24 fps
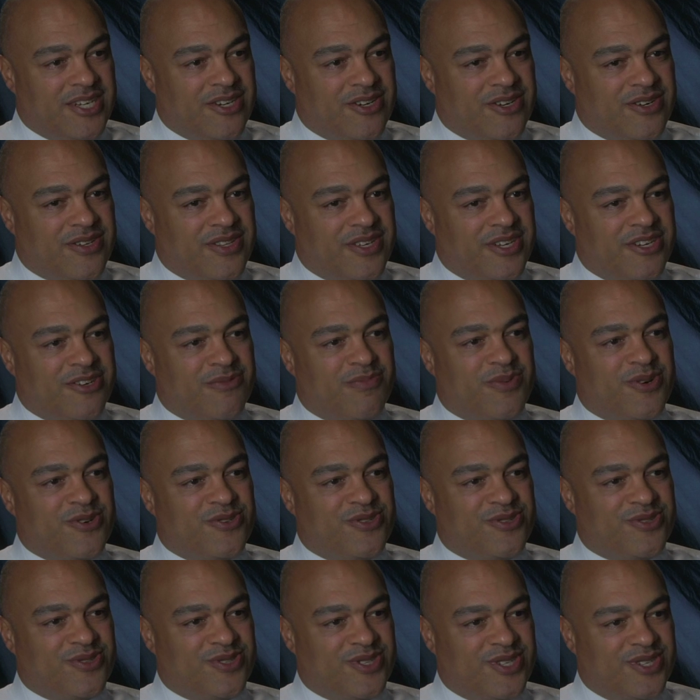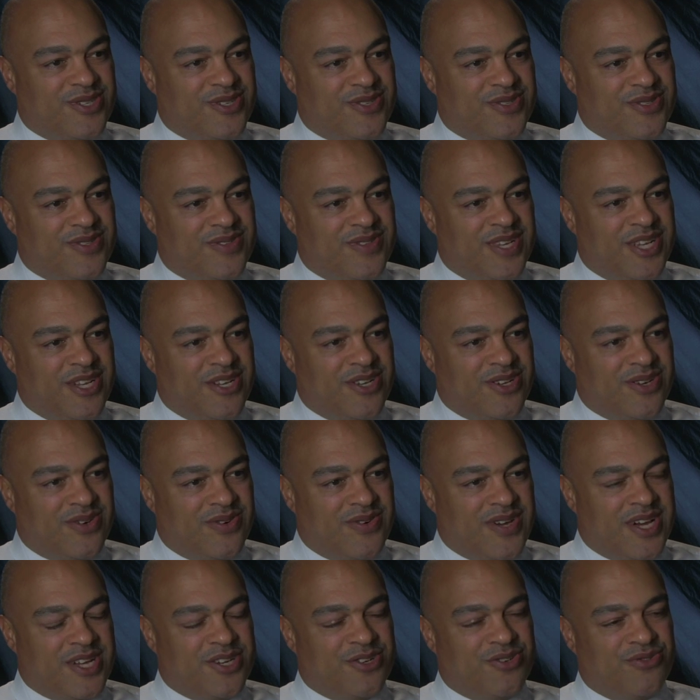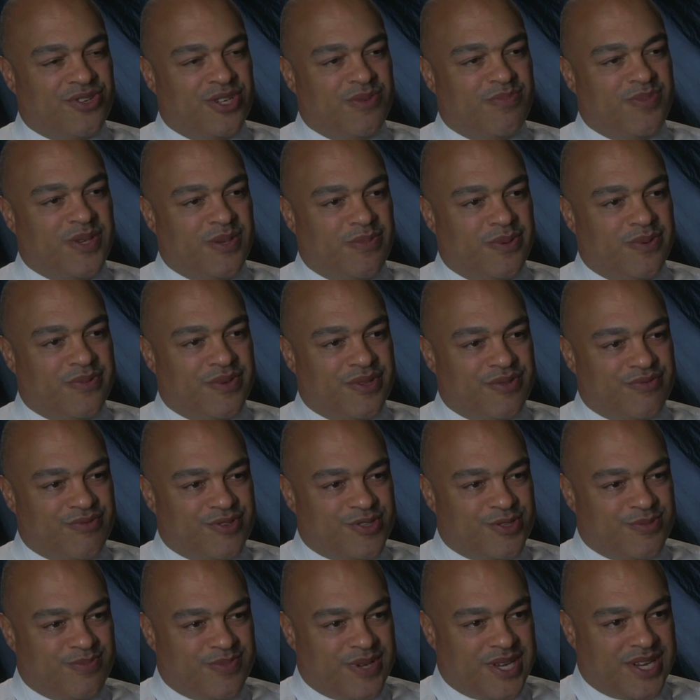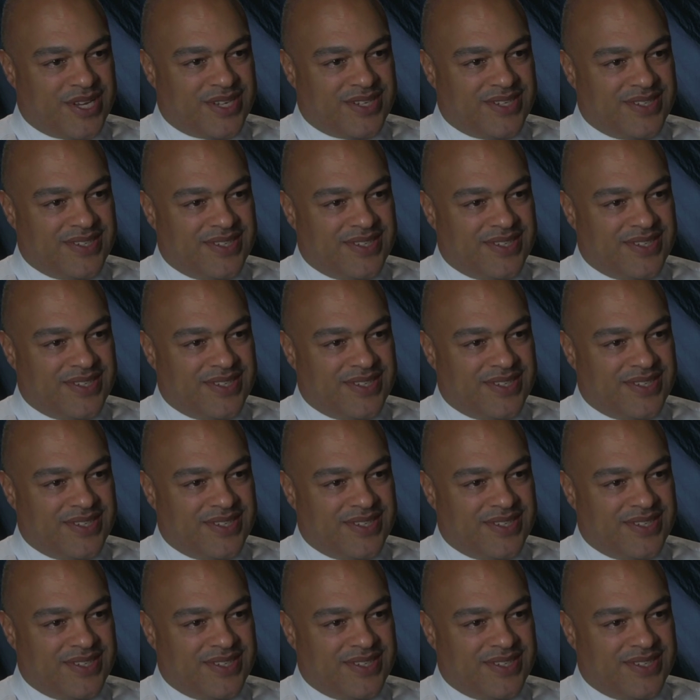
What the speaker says: are the interpersonal skills. They know how to treat people with respect.